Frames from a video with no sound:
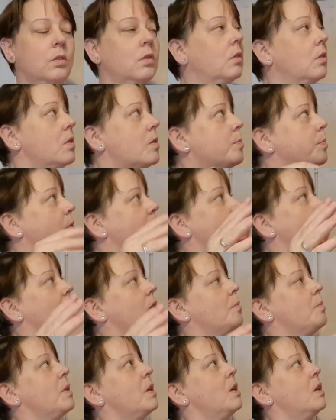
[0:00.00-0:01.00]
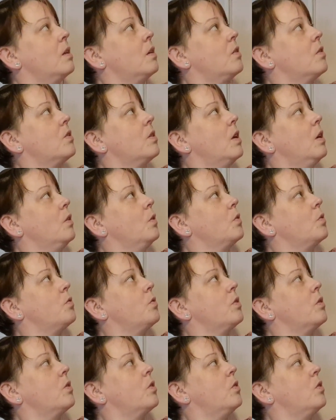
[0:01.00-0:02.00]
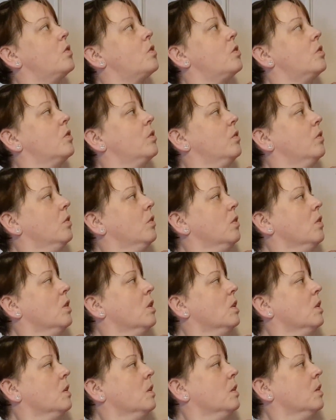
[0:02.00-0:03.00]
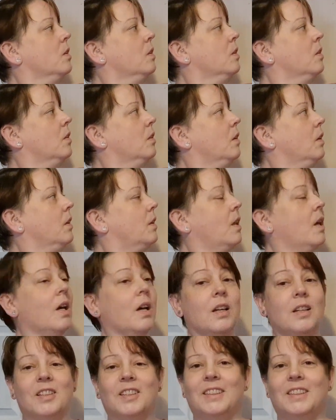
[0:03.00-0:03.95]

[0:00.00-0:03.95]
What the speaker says: Let's put that up there because that looked rather good, like that.